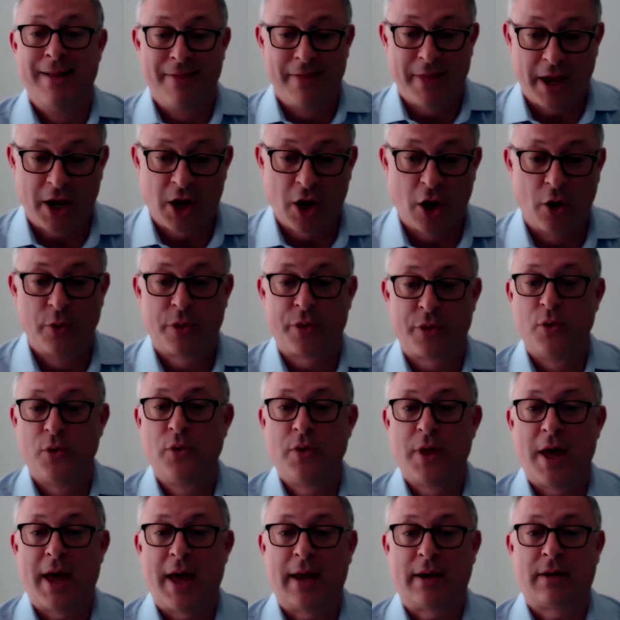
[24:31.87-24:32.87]
They go through
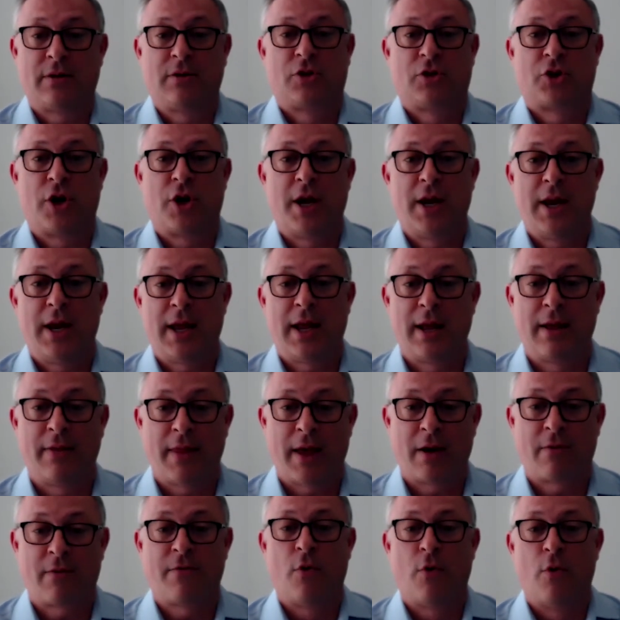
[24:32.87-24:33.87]
that training and
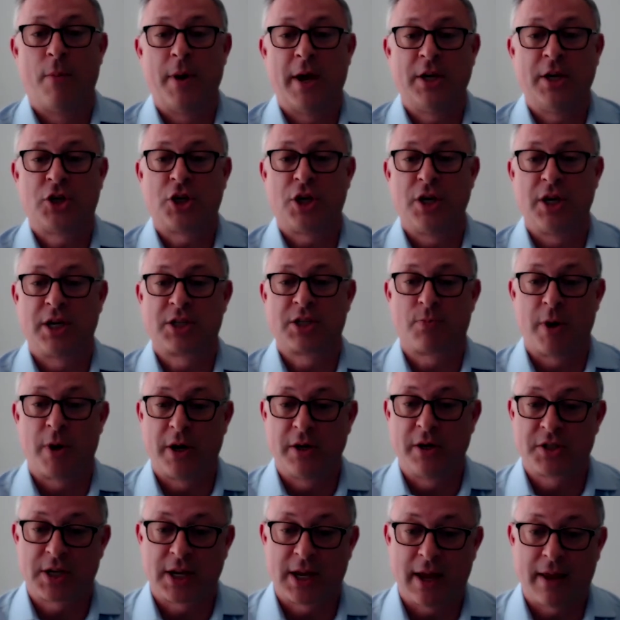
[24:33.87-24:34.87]
that formation
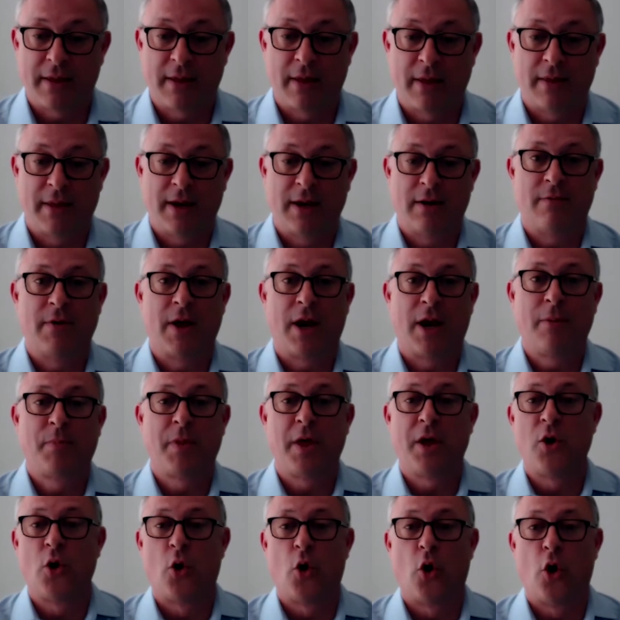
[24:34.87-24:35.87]
experience together. They develop
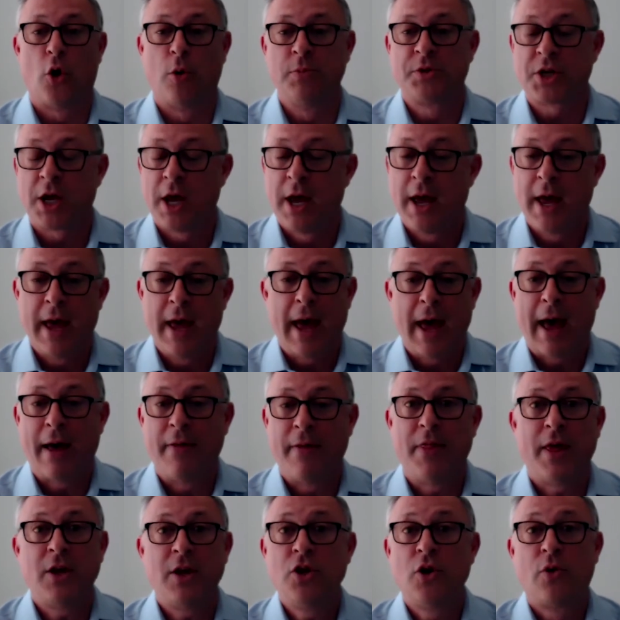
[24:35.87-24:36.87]
their norms,
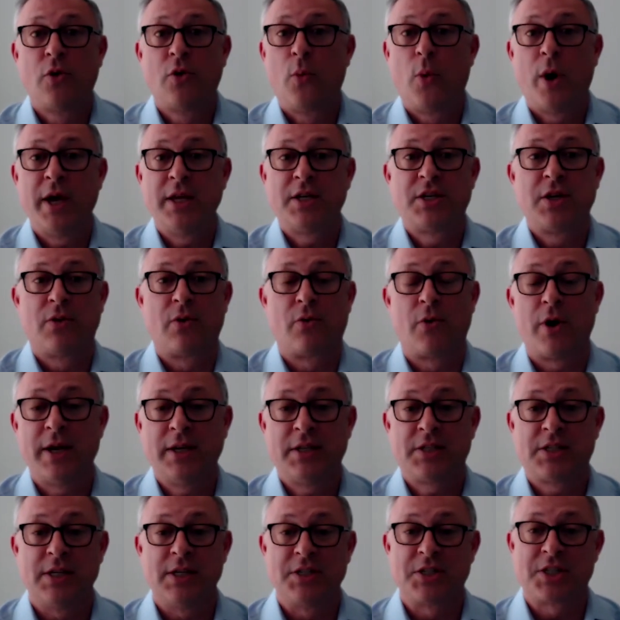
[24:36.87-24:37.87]
and then you're away to the
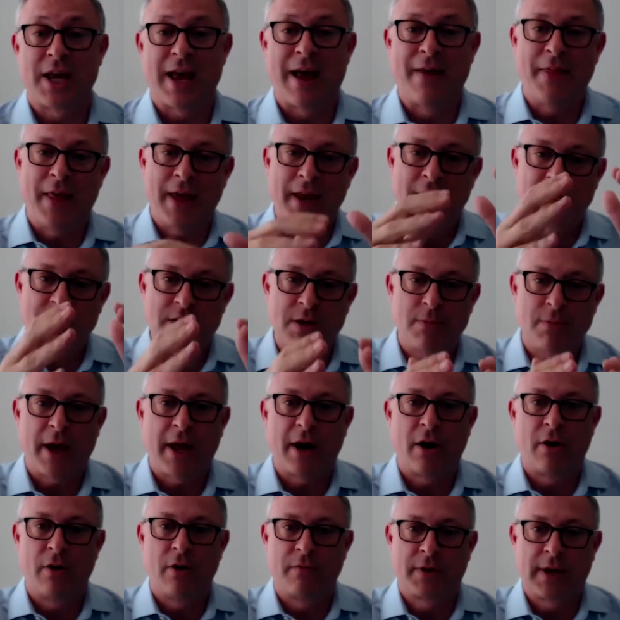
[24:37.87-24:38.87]
races. And then it's a
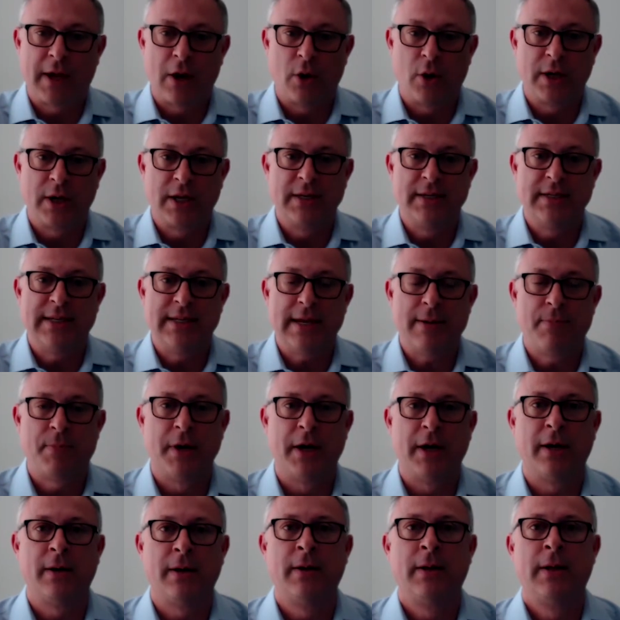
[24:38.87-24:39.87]
matter of going
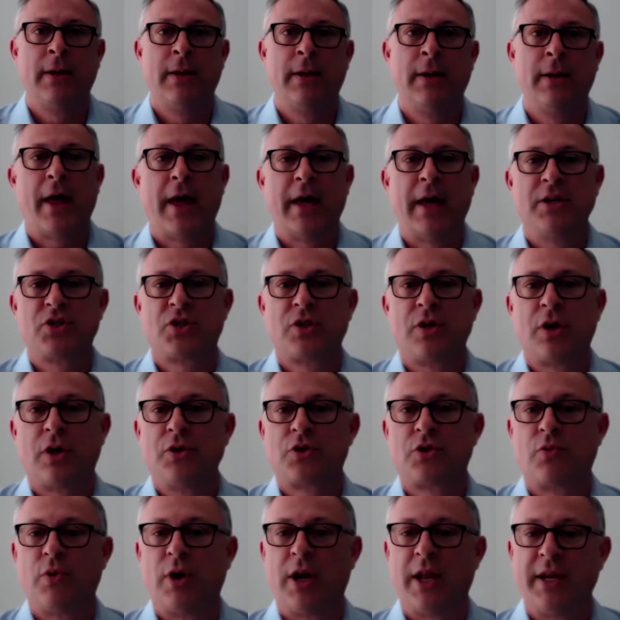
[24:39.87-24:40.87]
deeper as
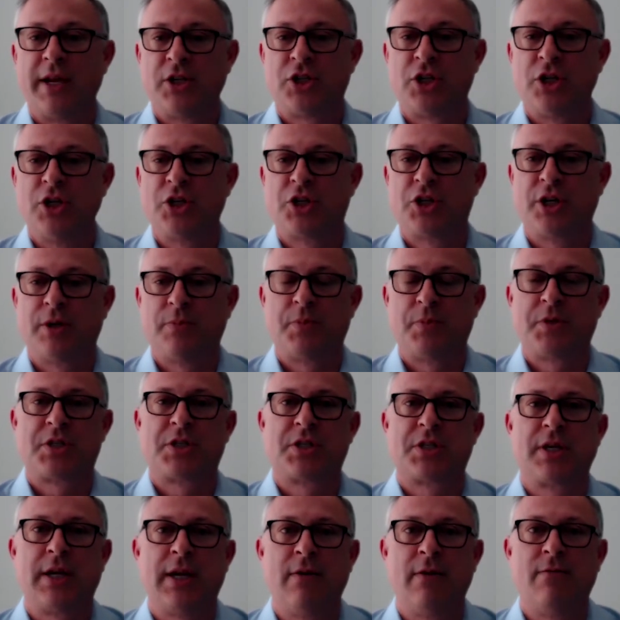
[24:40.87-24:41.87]
those
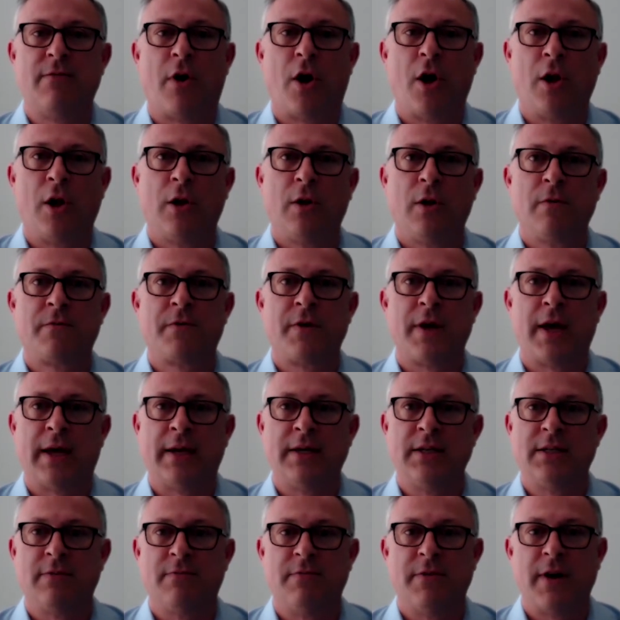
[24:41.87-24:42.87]
relationships evolve
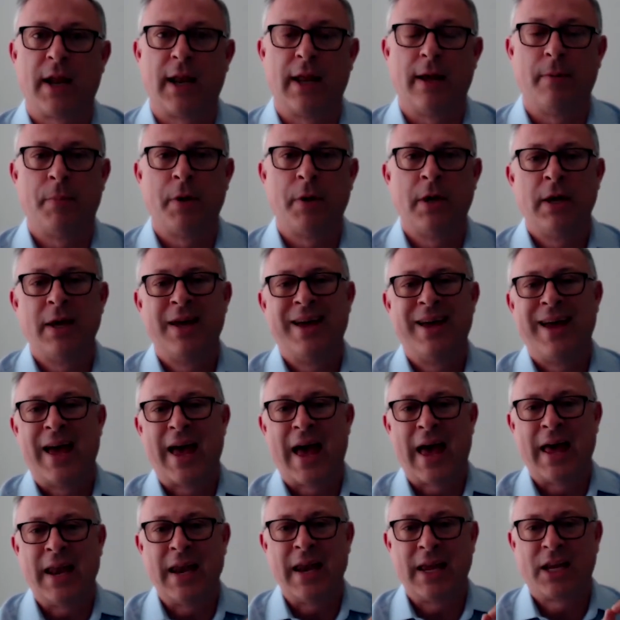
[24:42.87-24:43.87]
and develop,
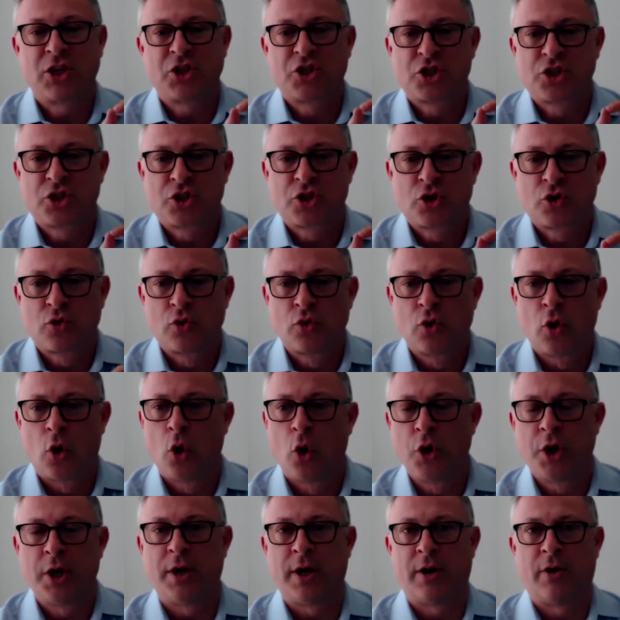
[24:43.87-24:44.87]
and
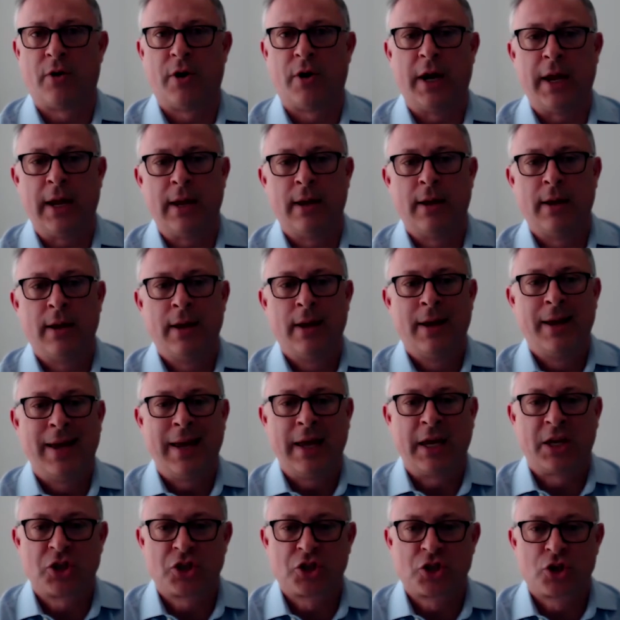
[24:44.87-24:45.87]
extraordinary,
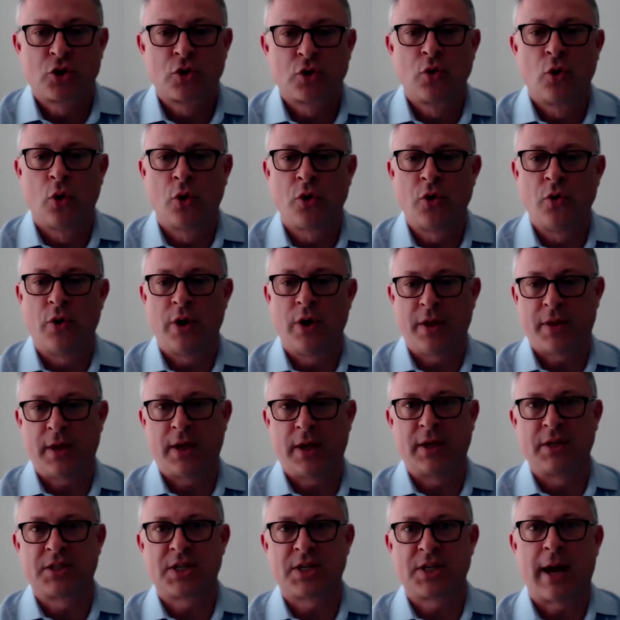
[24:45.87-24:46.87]
extraordinary
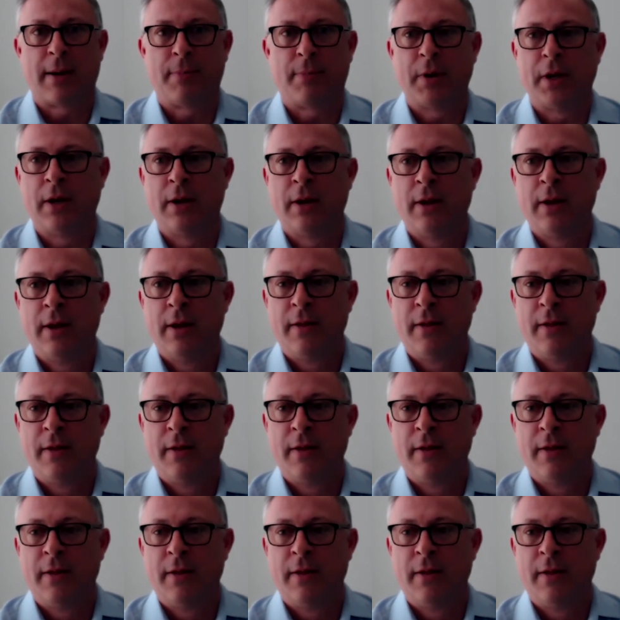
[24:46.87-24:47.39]
things happen.